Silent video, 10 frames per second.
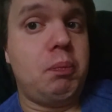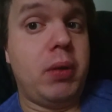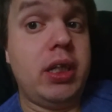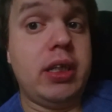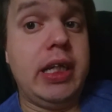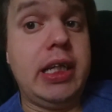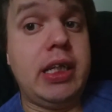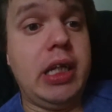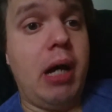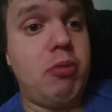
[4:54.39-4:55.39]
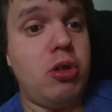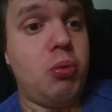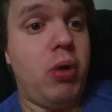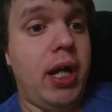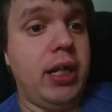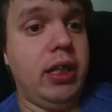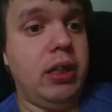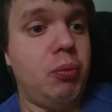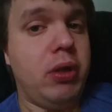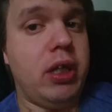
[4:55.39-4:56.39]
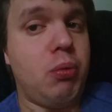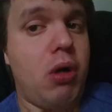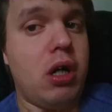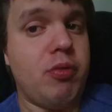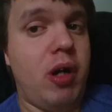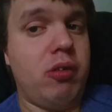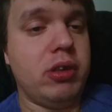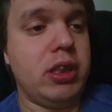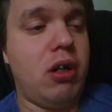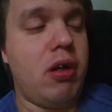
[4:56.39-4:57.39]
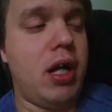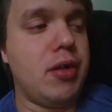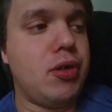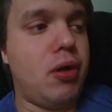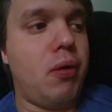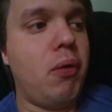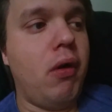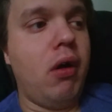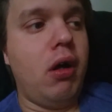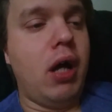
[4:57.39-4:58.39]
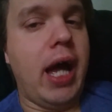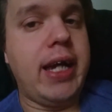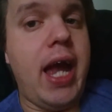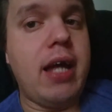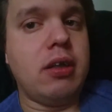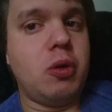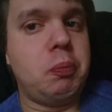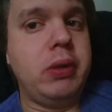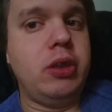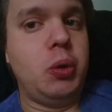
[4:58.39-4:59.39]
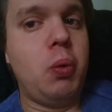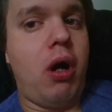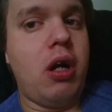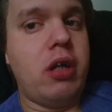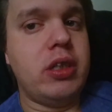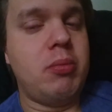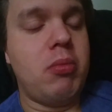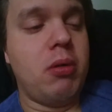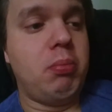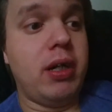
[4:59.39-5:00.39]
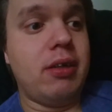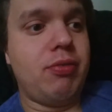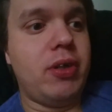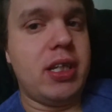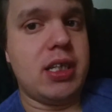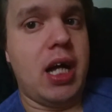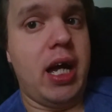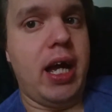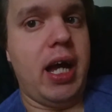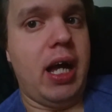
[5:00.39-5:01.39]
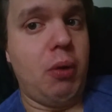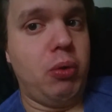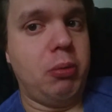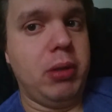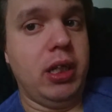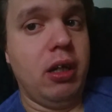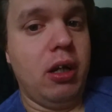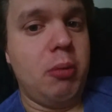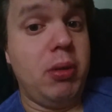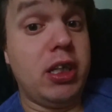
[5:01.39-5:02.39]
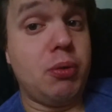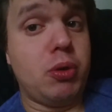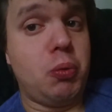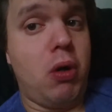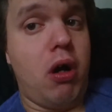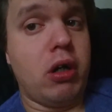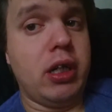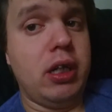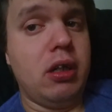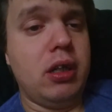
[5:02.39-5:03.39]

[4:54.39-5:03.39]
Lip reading: But they did adapt to what I needed with the water fountains and all that. So I can't be too hard on them, but for this I will be because it was wrong.